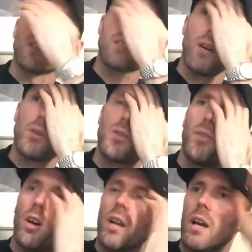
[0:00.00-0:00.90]
ourselves
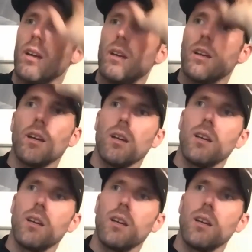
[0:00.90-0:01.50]
for it in